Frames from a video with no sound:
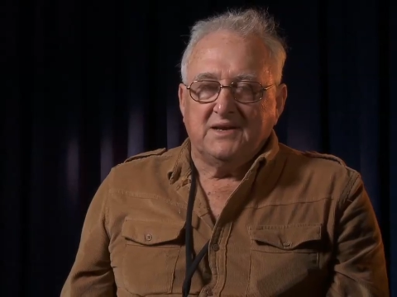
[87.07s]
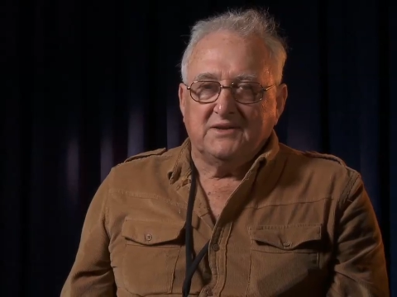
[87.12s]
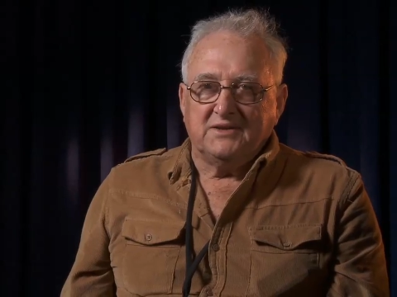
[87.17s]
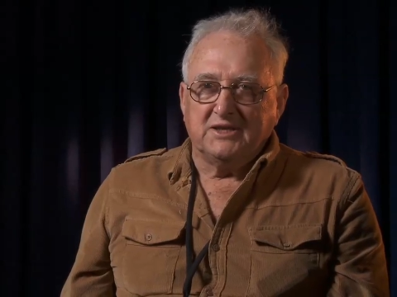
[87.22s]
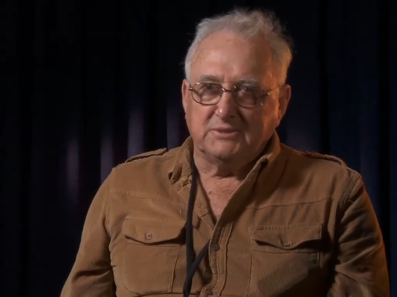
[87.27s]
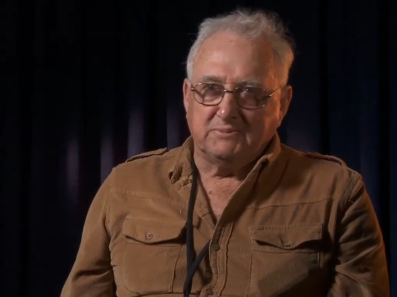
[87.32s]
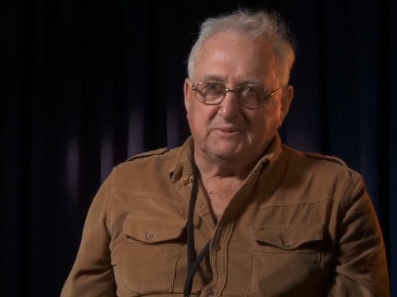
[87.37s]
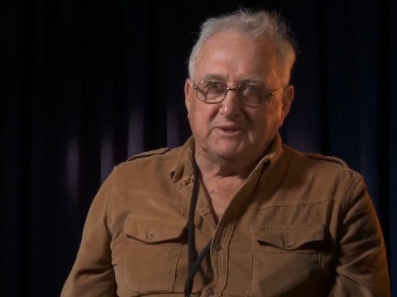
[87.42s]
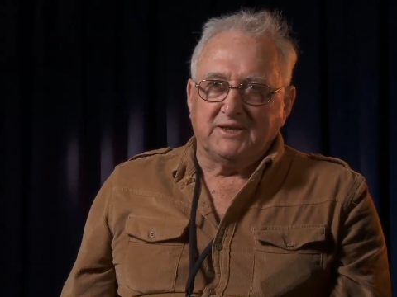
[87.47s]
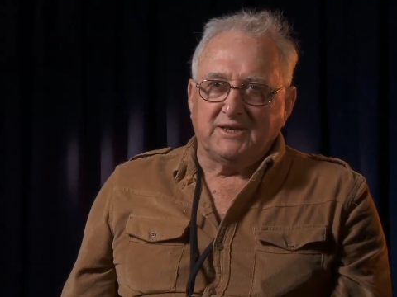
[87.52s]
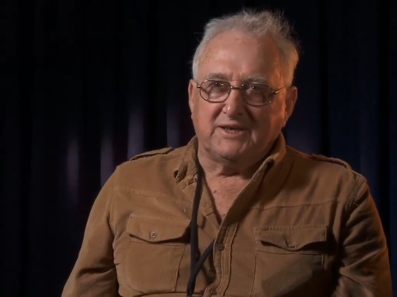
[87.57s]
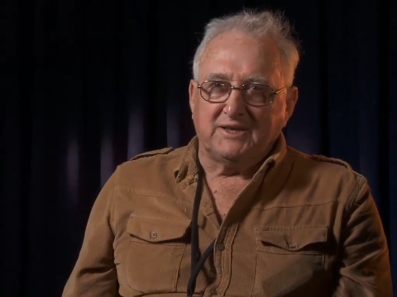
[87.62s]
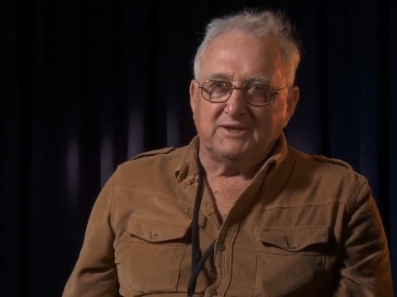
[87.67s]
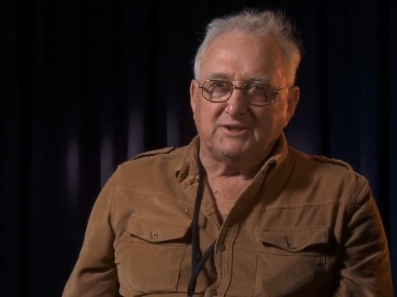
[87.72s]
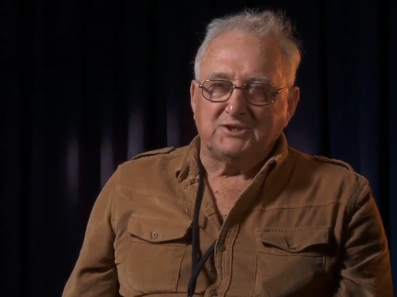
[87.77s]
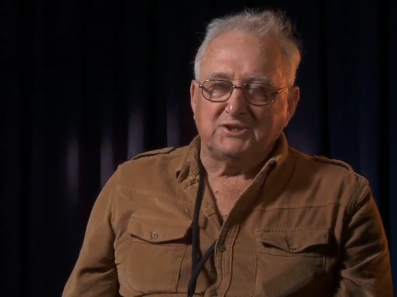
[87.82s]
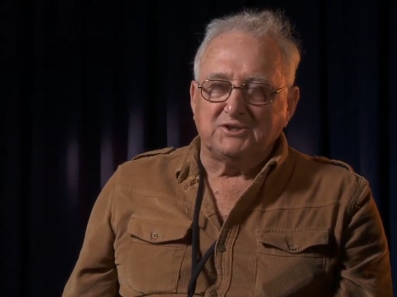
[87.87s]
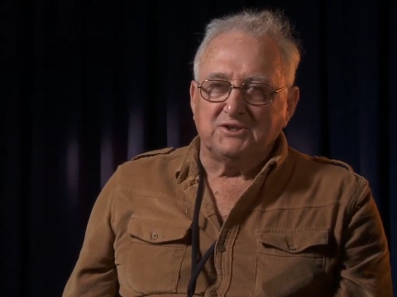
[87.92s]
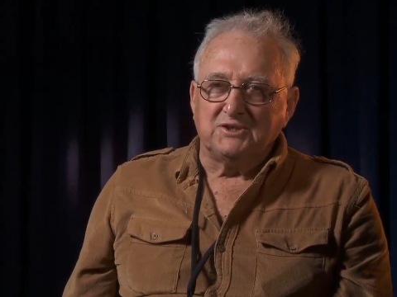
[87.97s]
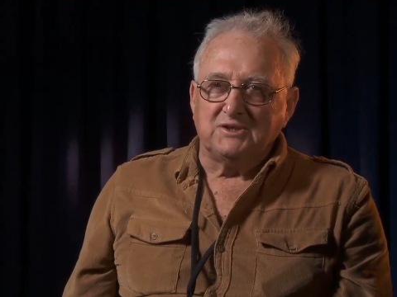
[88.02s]
This
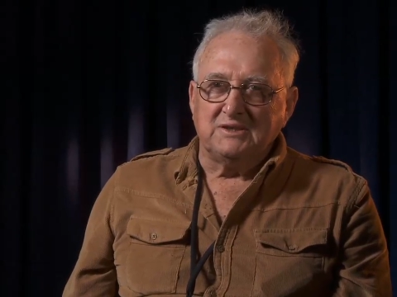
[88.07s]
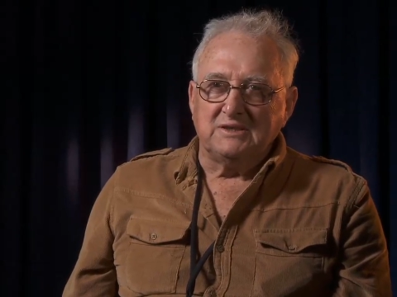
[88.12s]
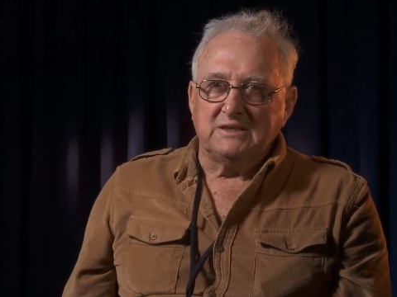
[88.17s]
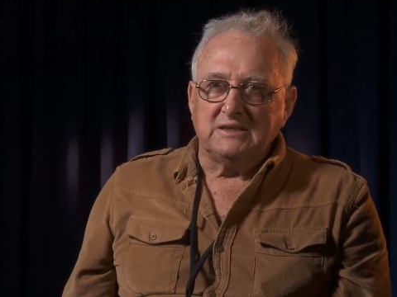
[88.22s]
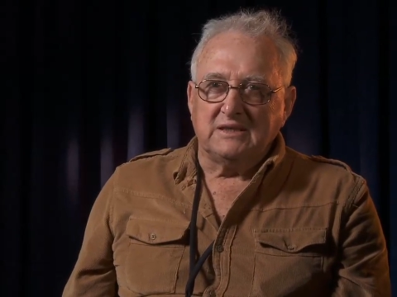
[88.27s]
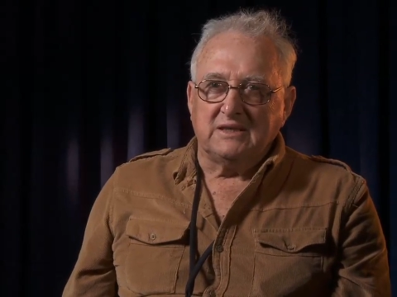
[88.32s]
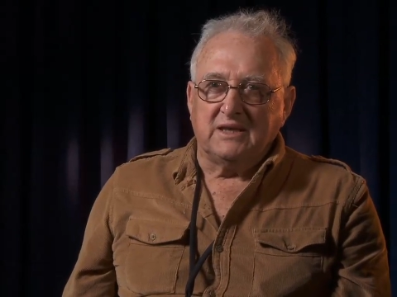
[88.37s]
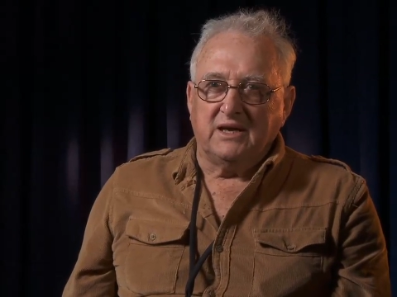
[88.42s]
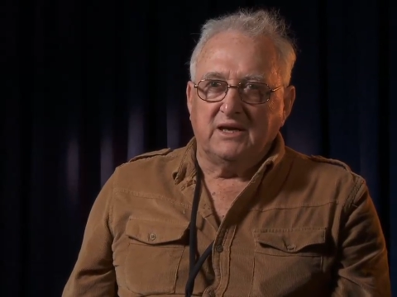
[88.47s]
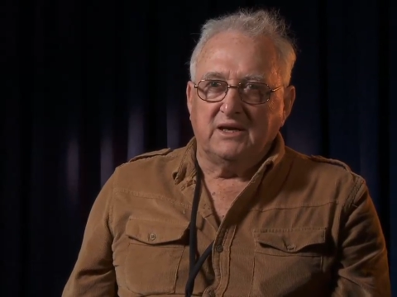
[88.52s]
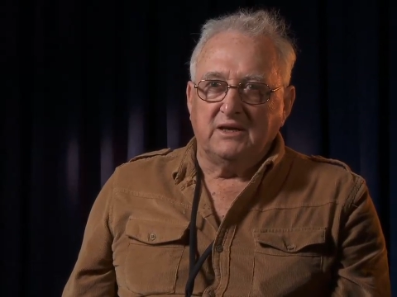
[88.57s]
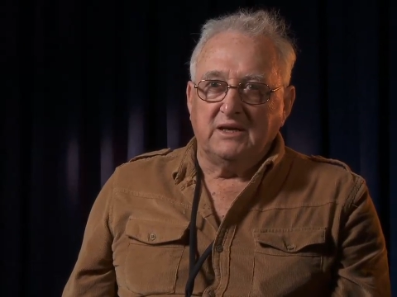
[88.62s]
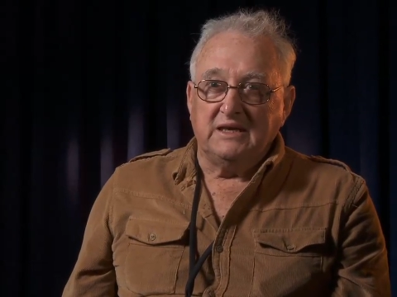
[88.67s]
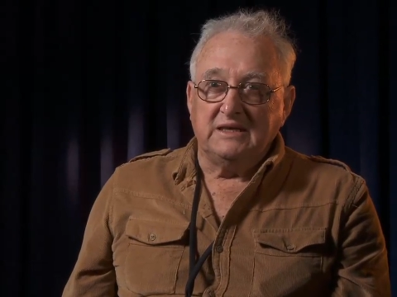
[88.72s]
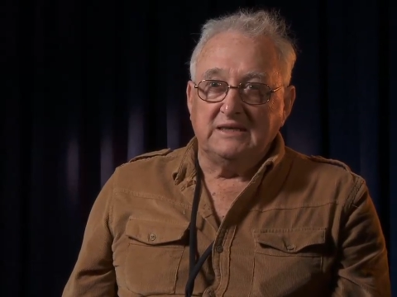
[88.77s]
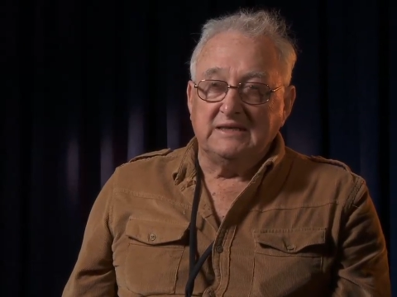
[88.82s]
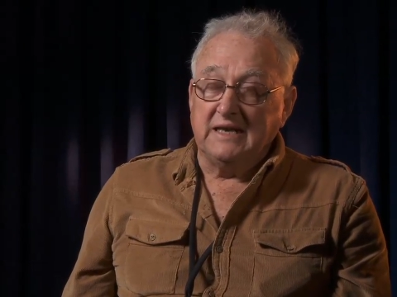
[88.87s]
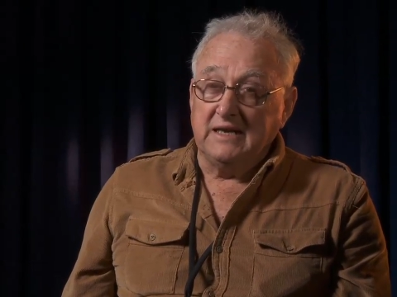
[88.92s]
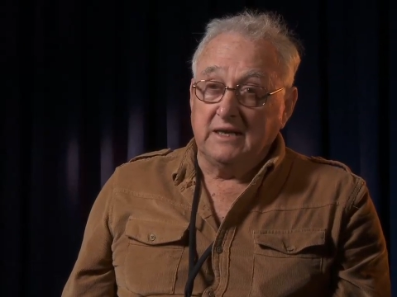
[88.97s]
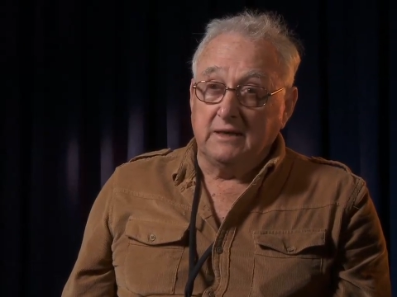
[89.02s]
particular student, though,
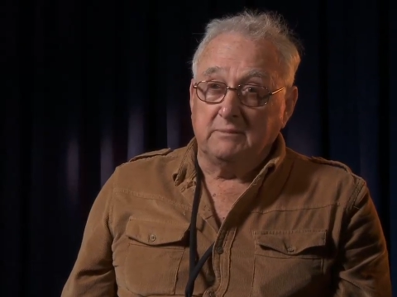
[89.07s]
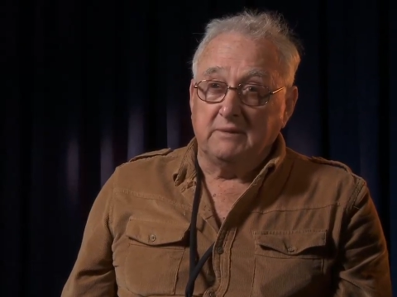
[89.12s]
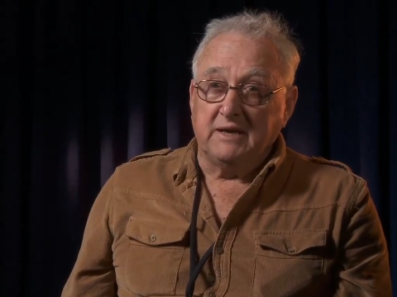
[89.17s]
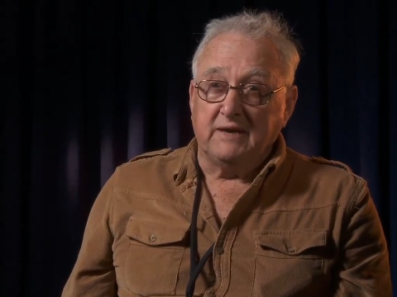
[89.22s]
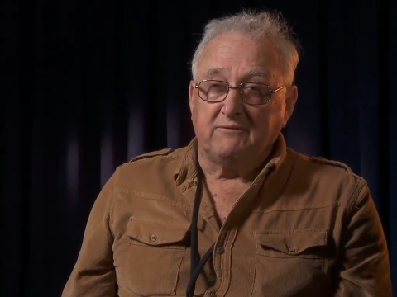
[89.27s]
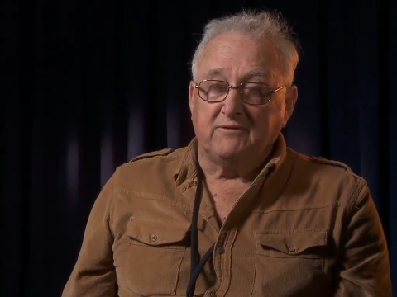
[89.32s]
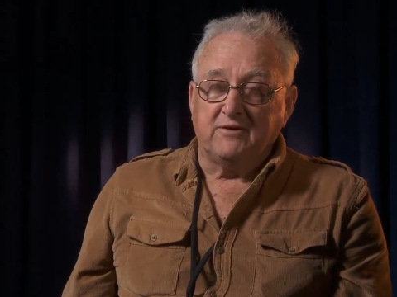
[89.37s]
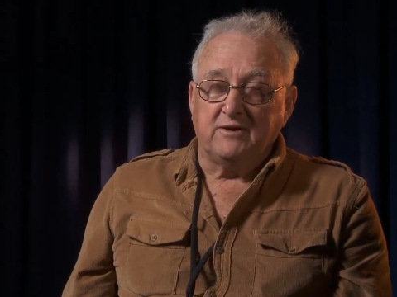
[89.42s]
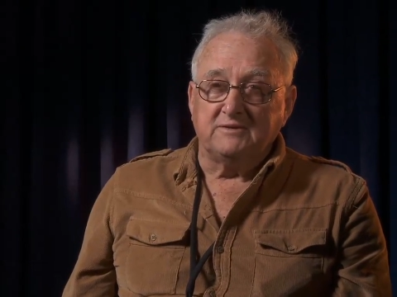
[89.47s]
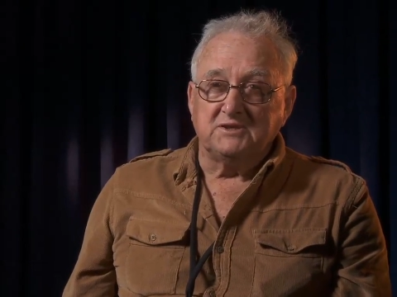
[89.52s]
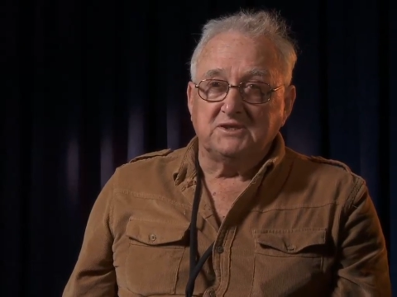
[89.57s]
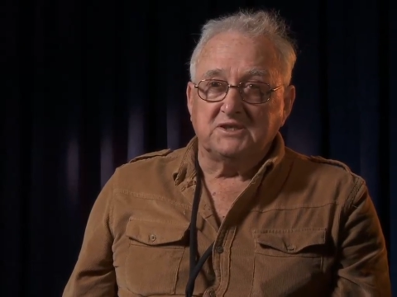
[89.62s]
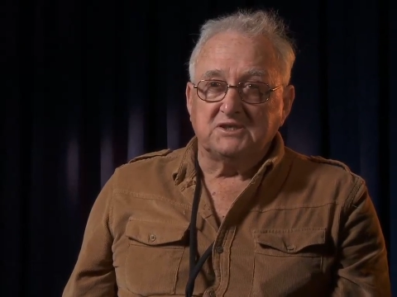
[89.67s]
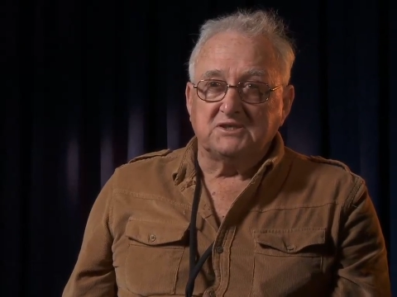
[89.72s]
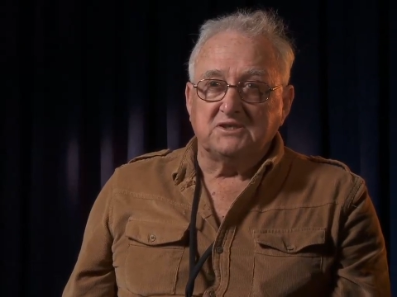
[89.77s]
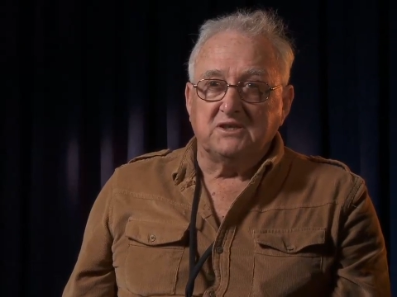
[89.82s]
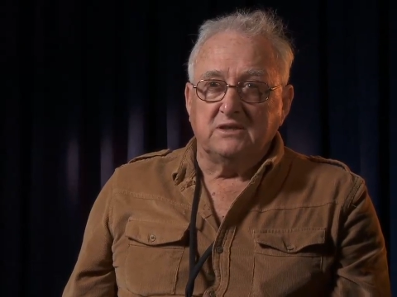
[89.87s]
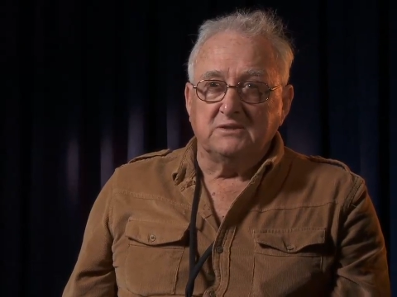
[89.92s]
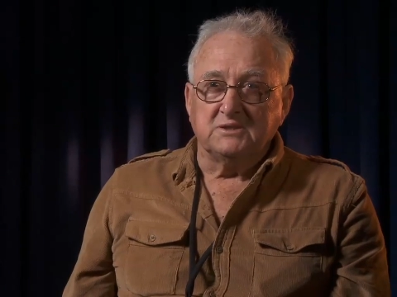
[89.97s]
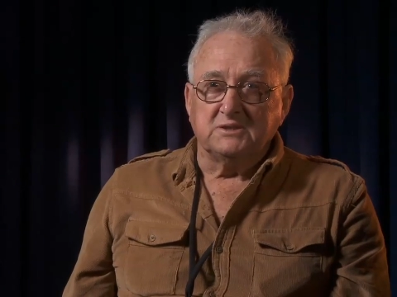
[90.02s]
he'd done it about five or six
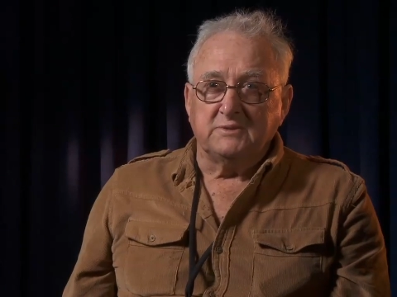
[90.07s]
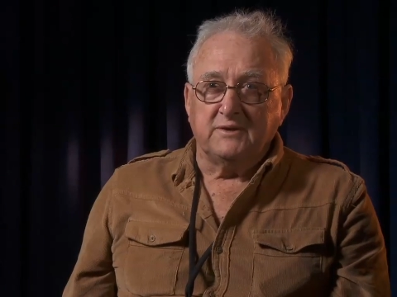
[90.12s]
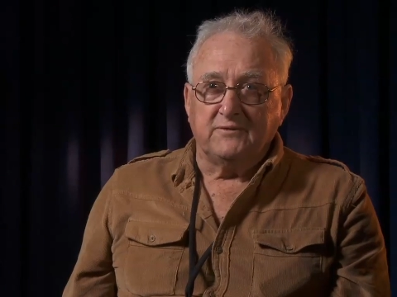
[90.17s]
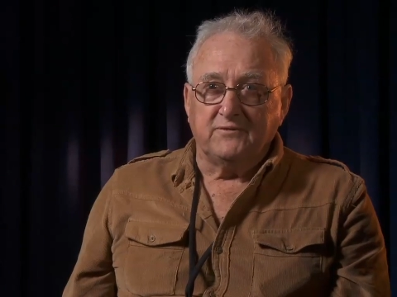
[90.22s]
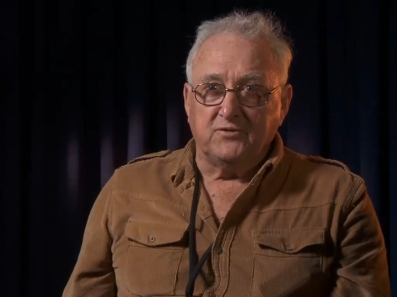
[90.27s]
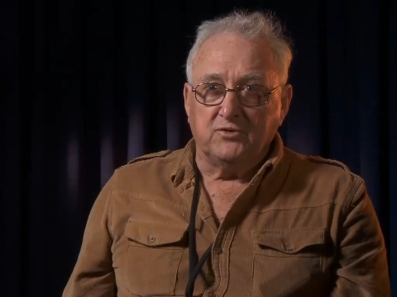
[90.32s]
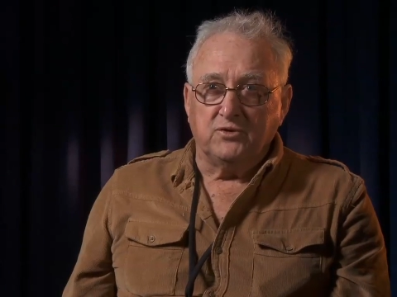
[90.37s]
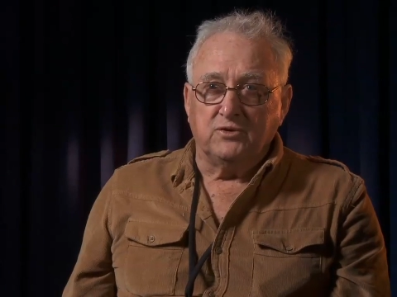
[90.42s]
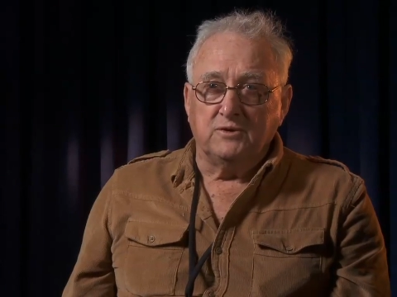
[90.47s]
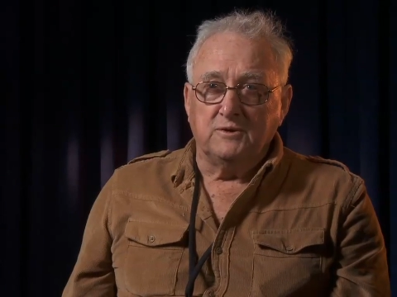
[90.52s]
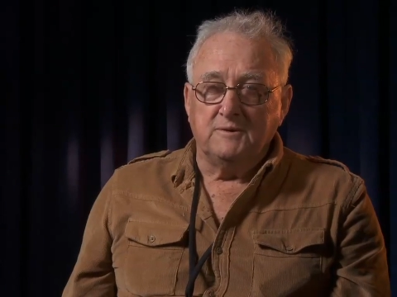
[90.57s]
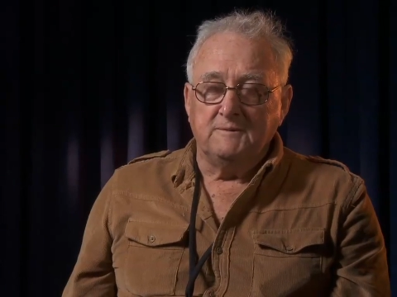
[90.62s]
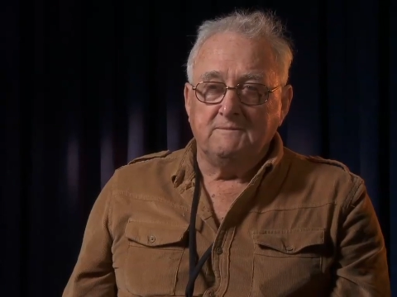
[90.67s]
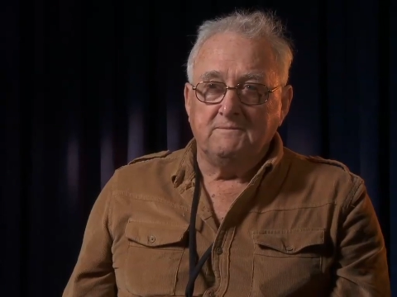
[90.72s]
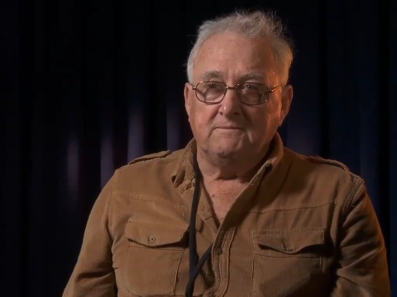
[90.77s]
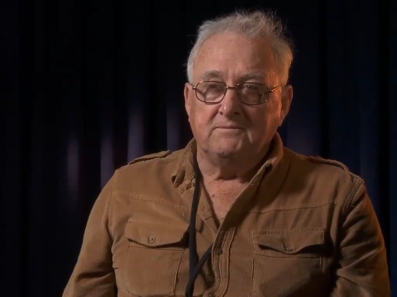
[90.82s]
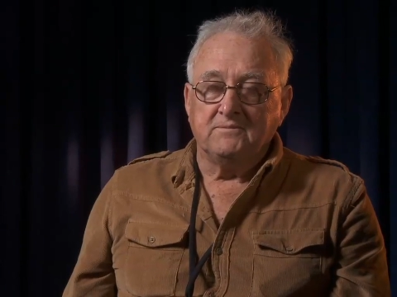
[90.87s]
times before.